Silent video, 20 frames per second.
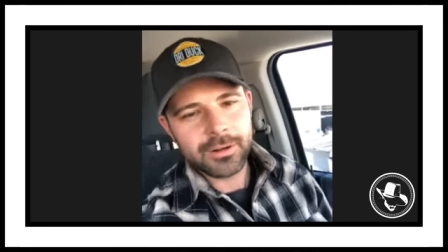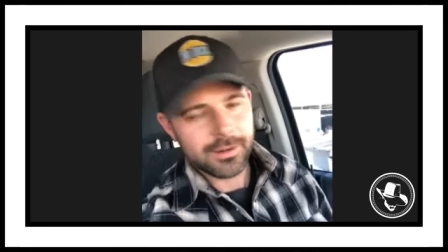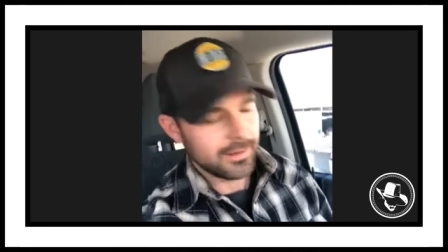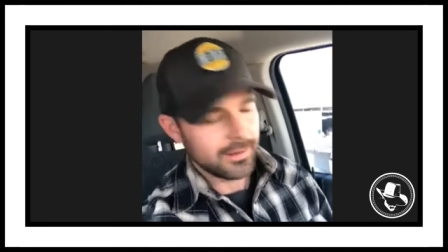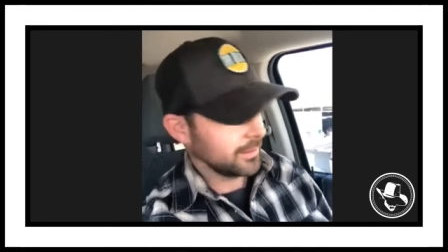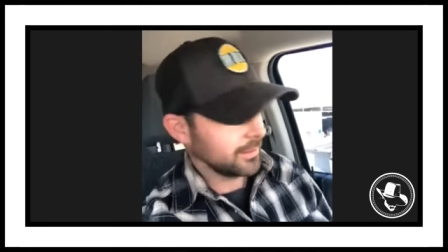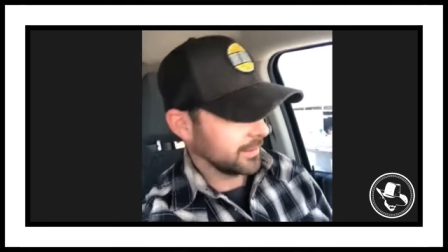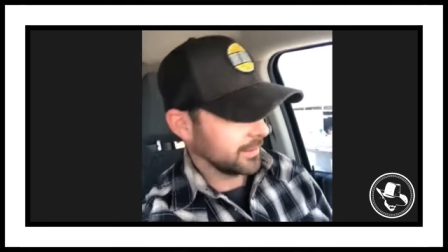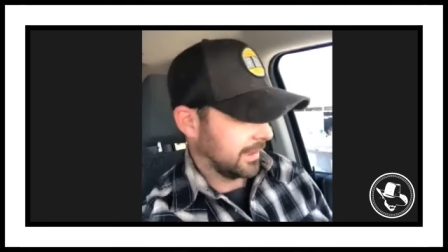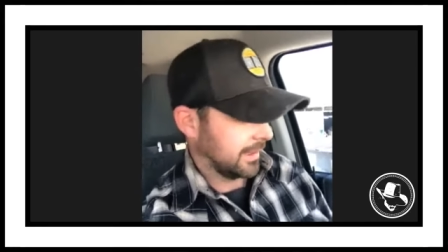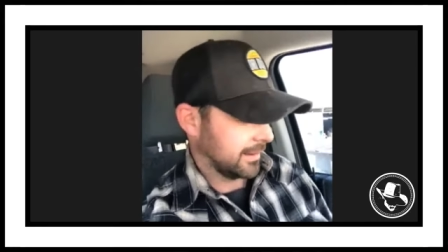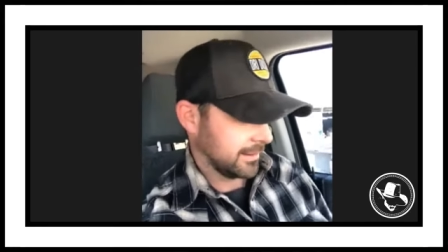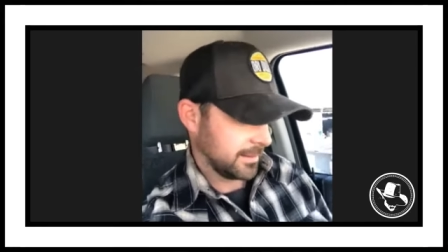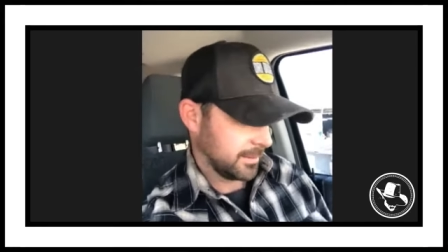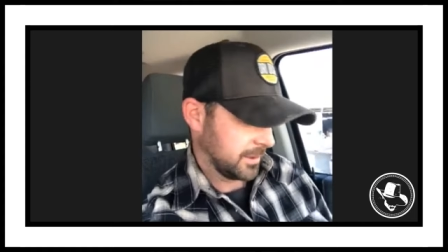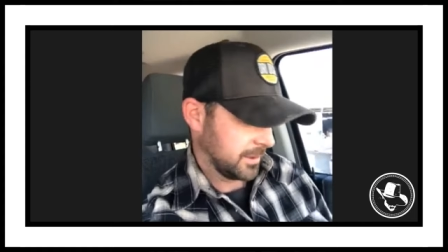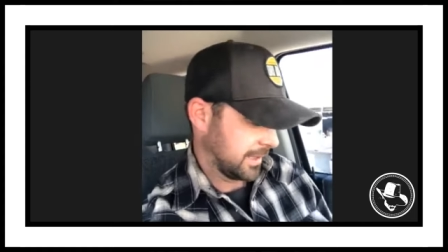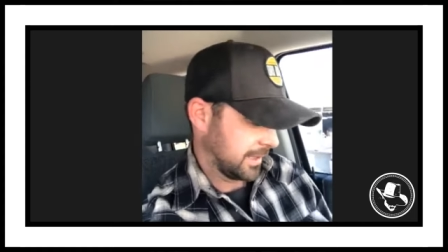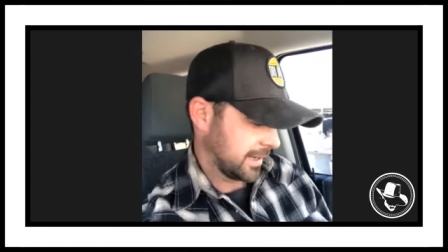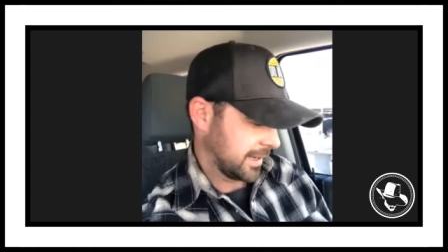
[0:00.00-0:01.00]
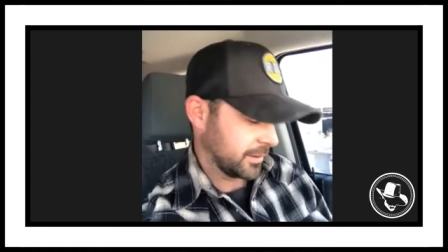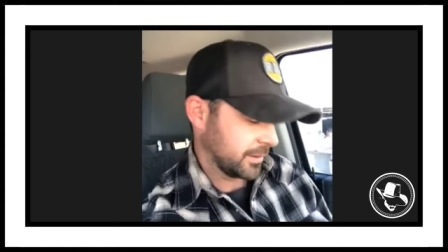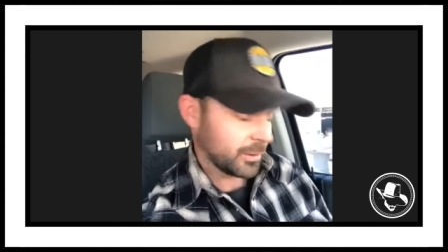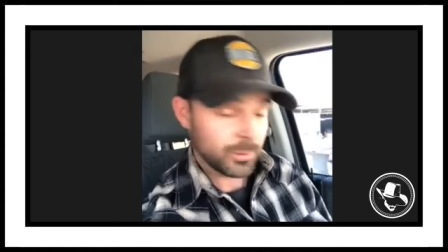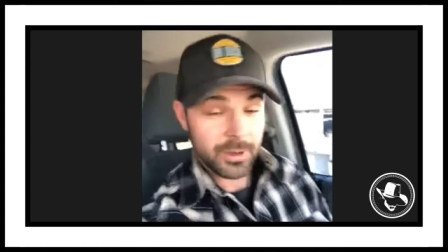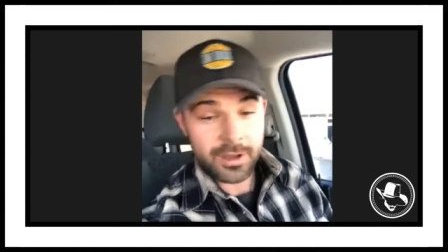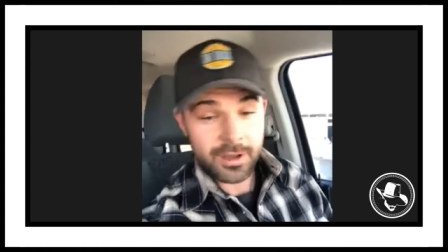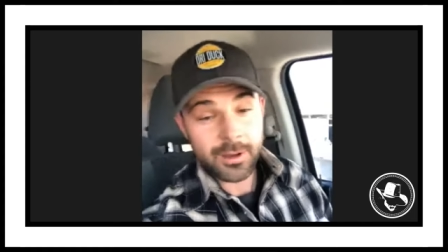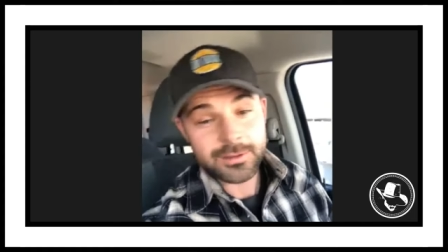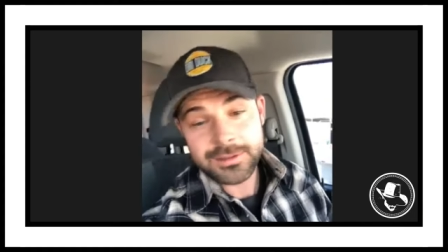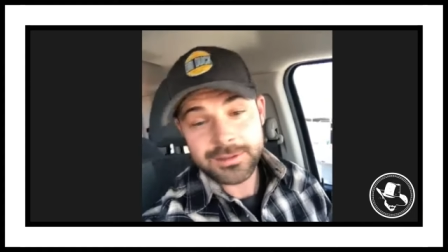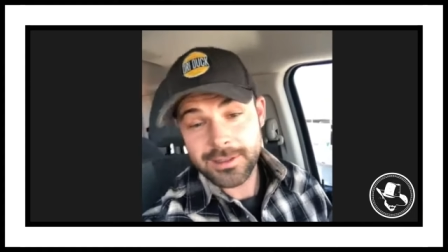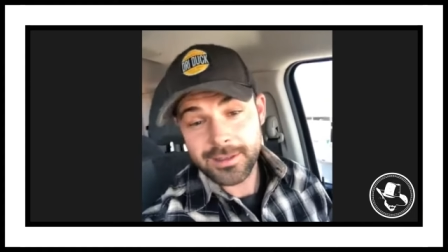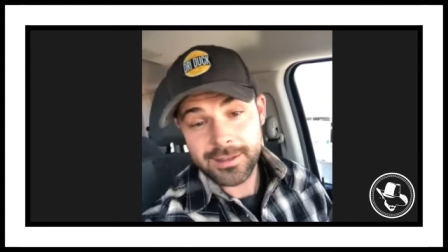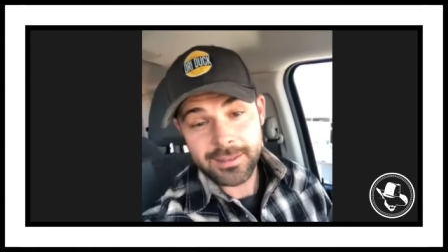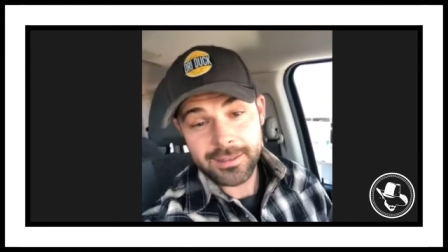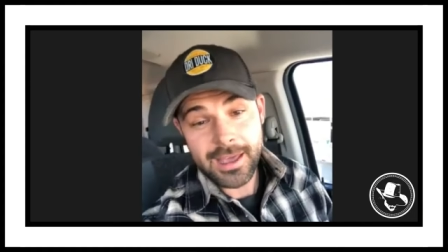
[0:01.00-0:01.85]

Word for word: I'll look at it and I'll be like, I don't know what I was thinking